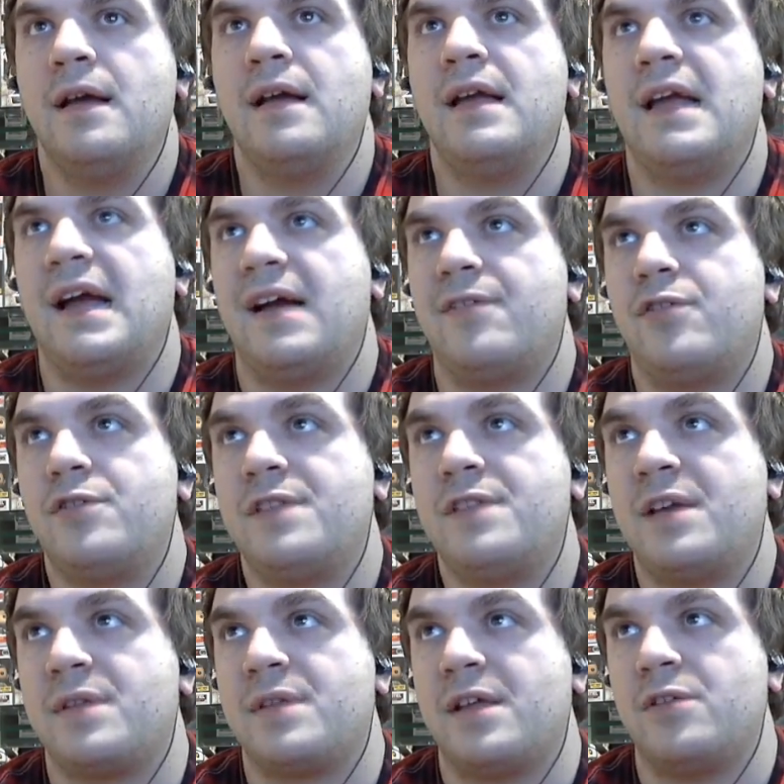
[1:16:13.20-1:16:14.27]
yeah, I've heard
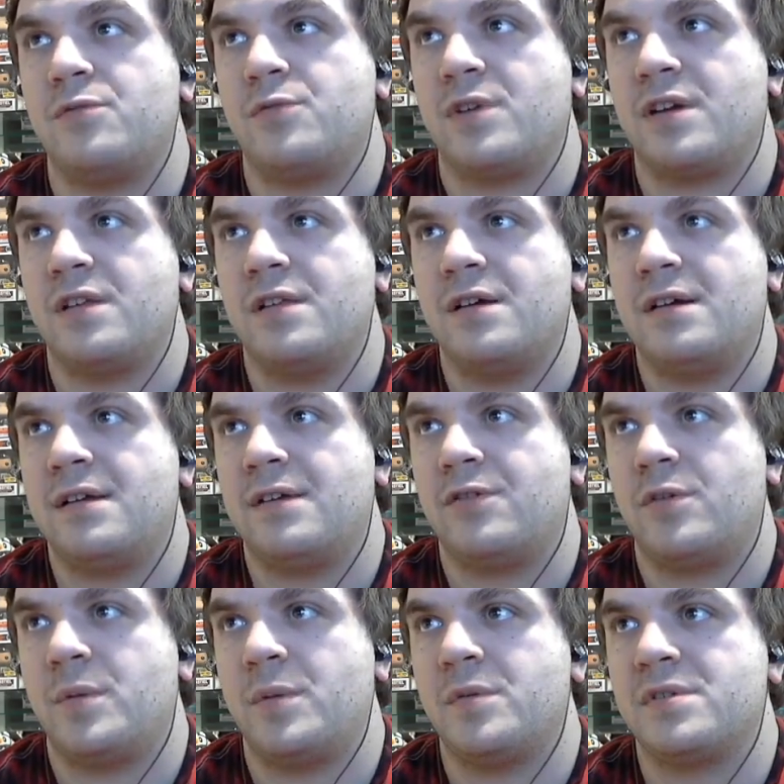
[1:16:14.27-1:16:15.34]
that with Elden Ring a mm. lot. I've
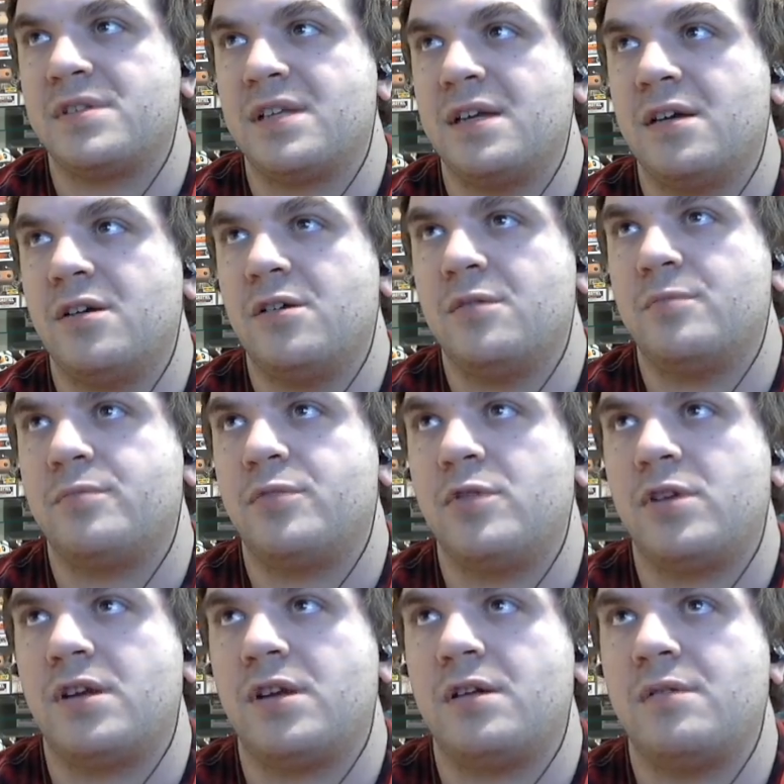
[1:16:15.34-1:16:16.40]
heard people say, "Oh,
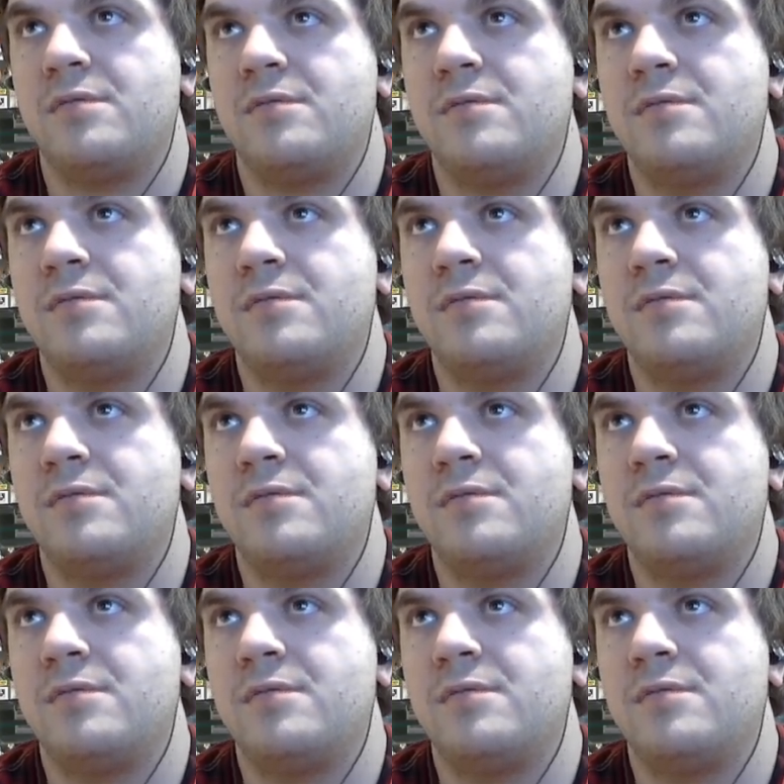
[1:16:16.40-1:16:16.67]
you're not,